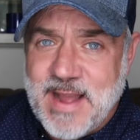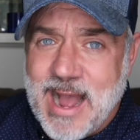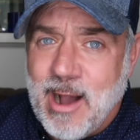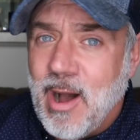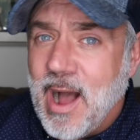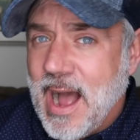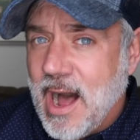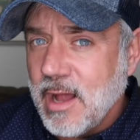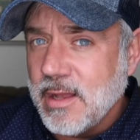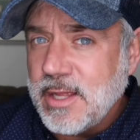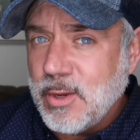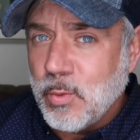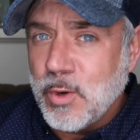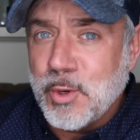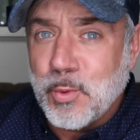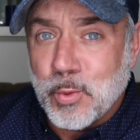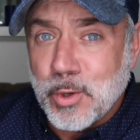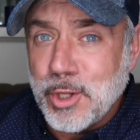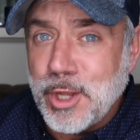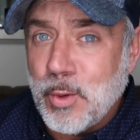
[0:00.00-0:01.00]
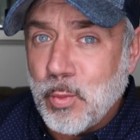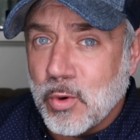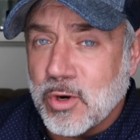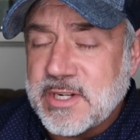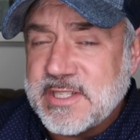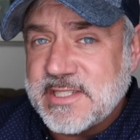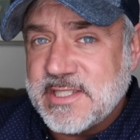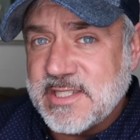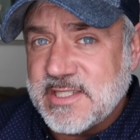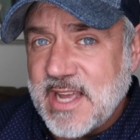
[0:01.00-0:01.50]
of how Hollywood really
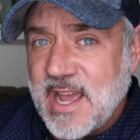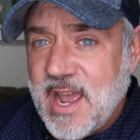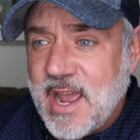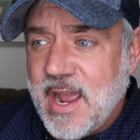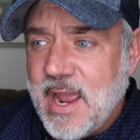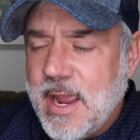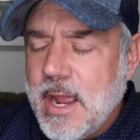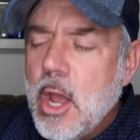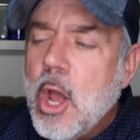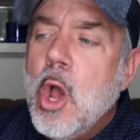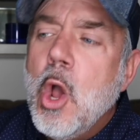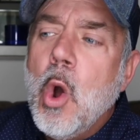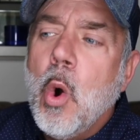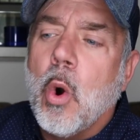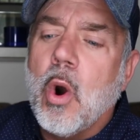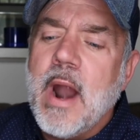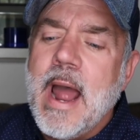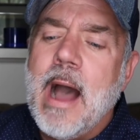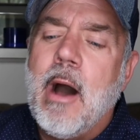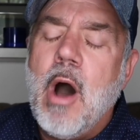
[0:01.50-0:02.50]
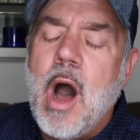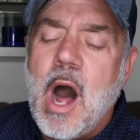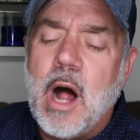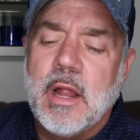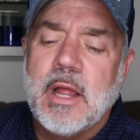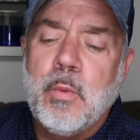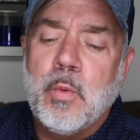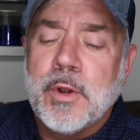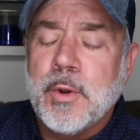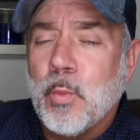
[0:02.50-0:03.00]
works today, or how
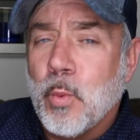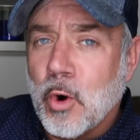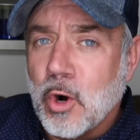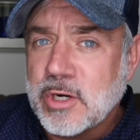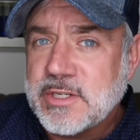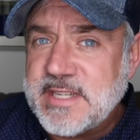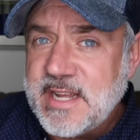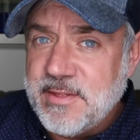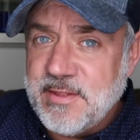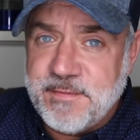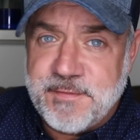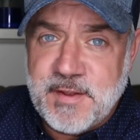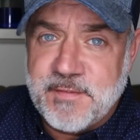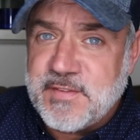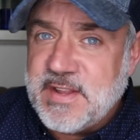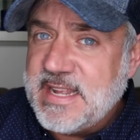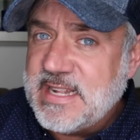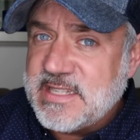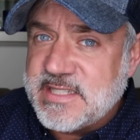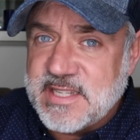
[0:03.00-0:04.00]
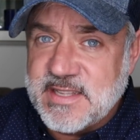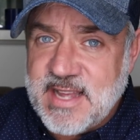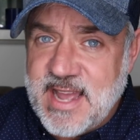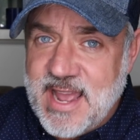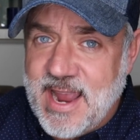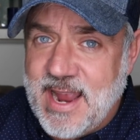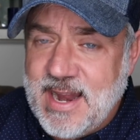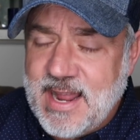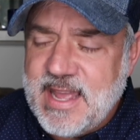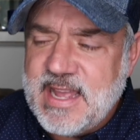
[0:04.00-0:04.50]
Hollywood worked in the 50s to the
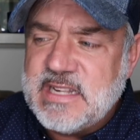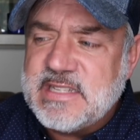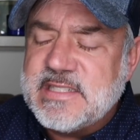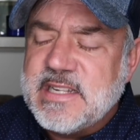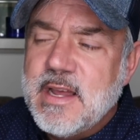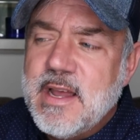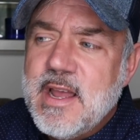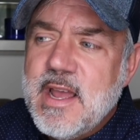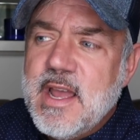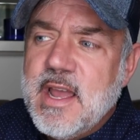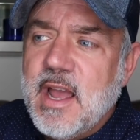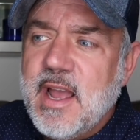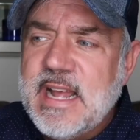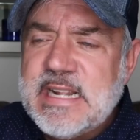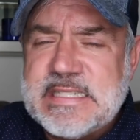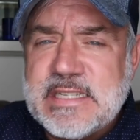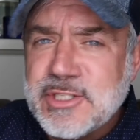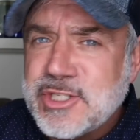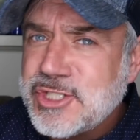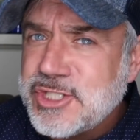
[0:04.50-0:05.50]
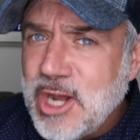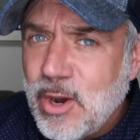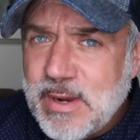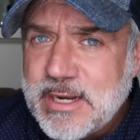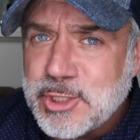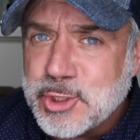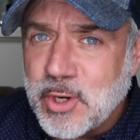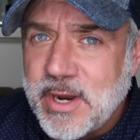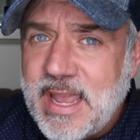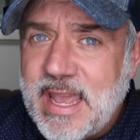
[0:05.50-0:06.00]
80s, is so
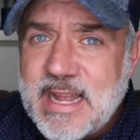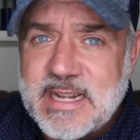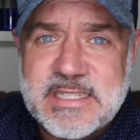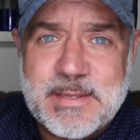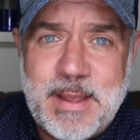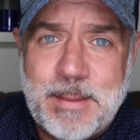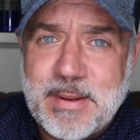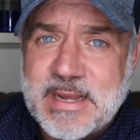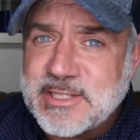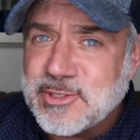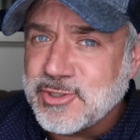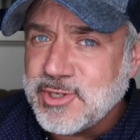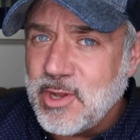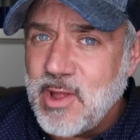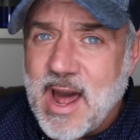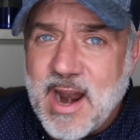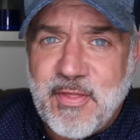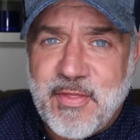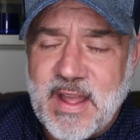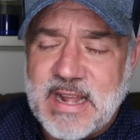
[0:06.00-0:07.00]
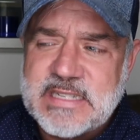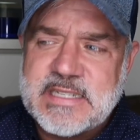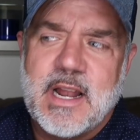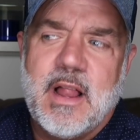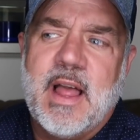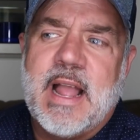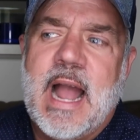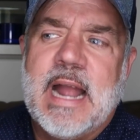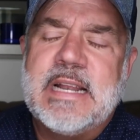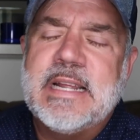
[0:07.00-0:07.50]
intriguing to me, because there's a lot of things that
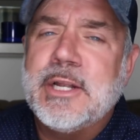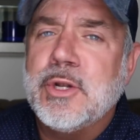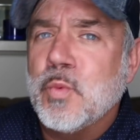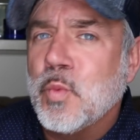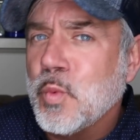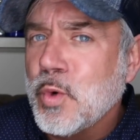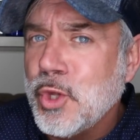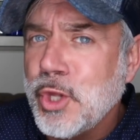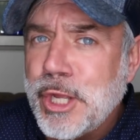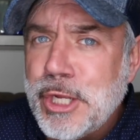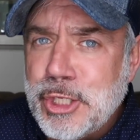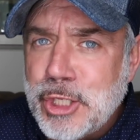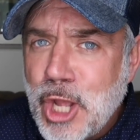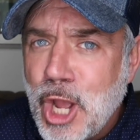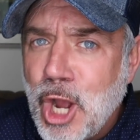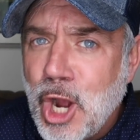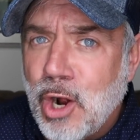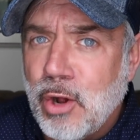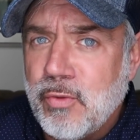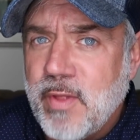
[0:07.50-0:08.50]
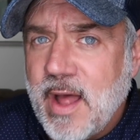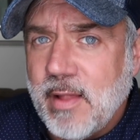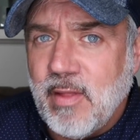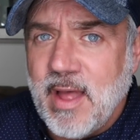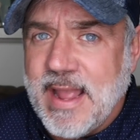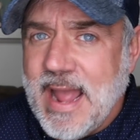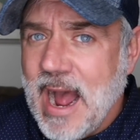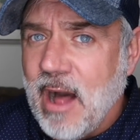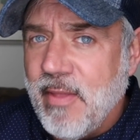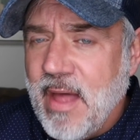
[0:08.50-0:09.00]
like, I didn't really know that
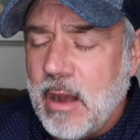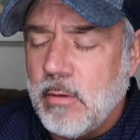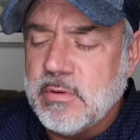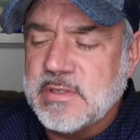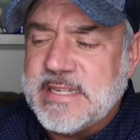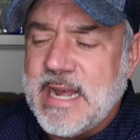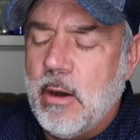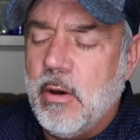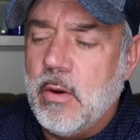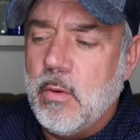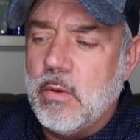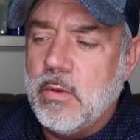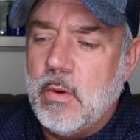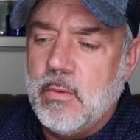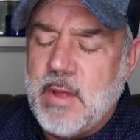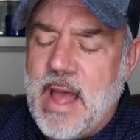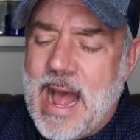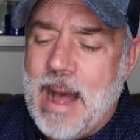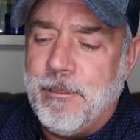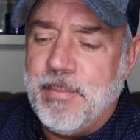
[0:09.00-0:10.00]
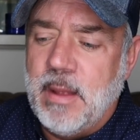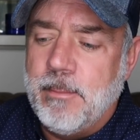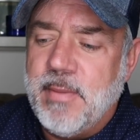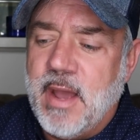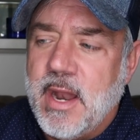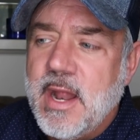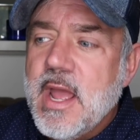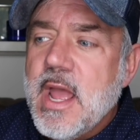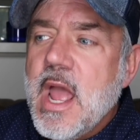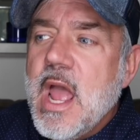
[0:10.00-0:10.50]
like how that was, how it happened.
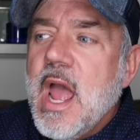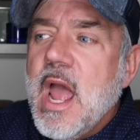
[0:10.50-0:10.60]
But